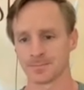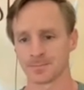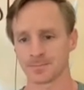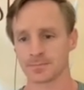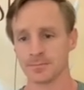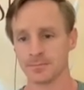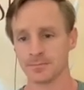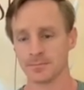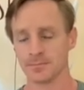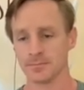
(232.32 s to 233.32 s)

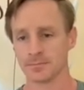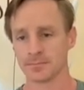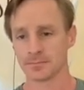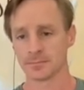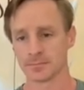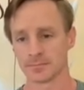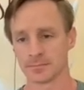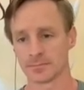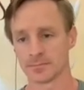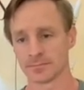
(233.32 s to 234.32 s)

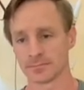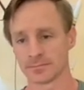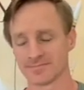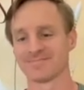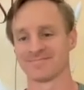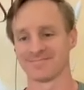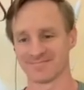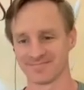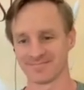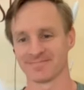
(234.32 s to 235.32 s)

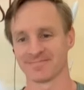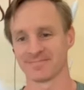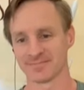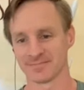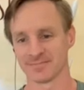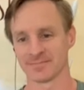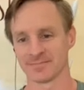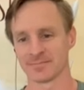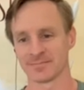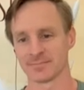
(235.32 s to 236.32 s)
This person isn't speaking.